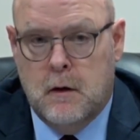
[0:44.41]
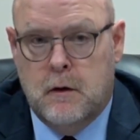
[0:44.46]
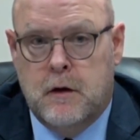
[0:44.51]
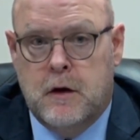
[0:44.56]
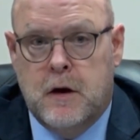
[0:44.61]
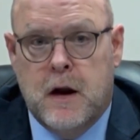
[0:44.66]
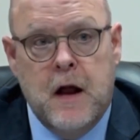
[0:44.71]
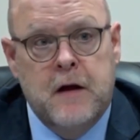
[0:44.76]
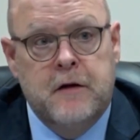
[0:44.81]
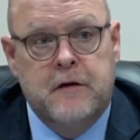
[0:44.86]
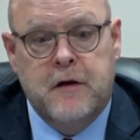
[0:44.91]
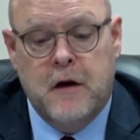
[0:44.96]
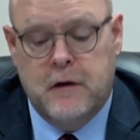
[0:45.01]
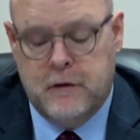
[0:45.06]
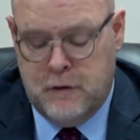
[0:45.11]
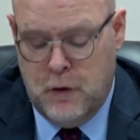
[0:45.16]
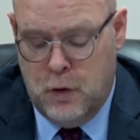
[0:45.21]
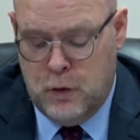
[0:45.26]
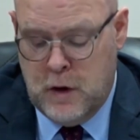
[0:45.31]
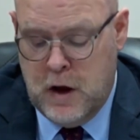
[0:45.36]
The United
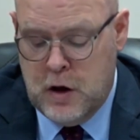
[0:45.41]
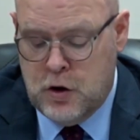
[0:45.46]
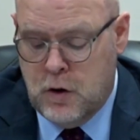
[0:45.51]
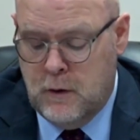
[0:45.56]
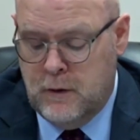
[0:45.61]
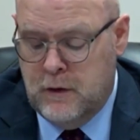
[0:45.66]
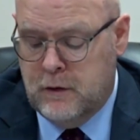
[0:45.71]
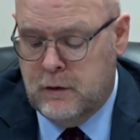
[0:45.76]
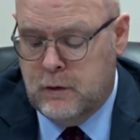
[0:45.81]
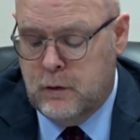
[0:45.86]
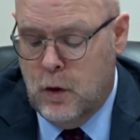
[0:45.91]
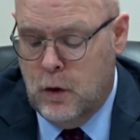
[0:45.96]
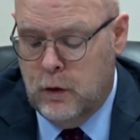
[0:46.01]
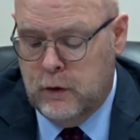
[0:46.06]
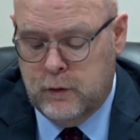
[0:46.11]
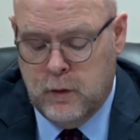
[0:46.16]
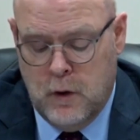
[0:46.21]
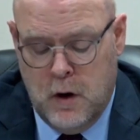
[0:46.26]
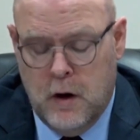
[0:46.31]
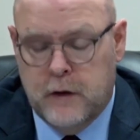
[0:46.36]
States donation of these
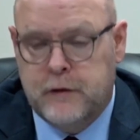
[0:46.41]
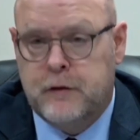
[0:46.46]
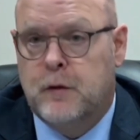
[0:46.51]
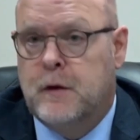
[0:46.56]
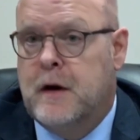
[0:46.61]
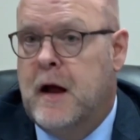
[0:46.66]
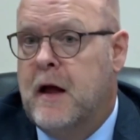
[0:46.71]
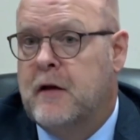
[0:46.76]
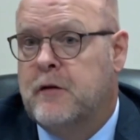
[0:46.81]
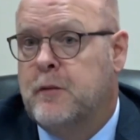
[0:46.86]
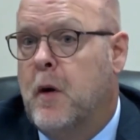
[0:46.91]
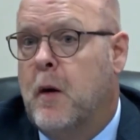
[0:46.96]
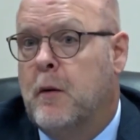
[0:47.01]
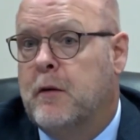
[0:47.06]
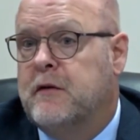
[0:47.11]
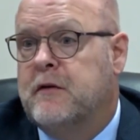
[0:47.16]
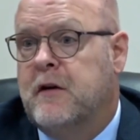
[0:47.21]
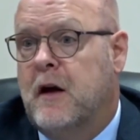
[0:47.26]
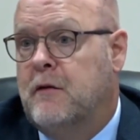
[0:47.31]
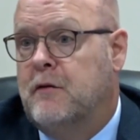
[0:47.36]
drones will also enhance
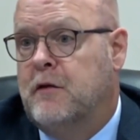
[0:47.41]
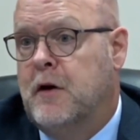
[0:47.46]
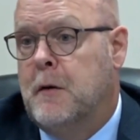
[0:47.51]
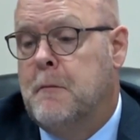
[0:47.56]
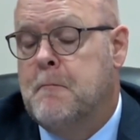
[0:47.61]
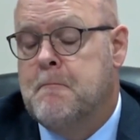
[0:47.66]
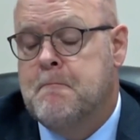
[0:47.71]
public safety.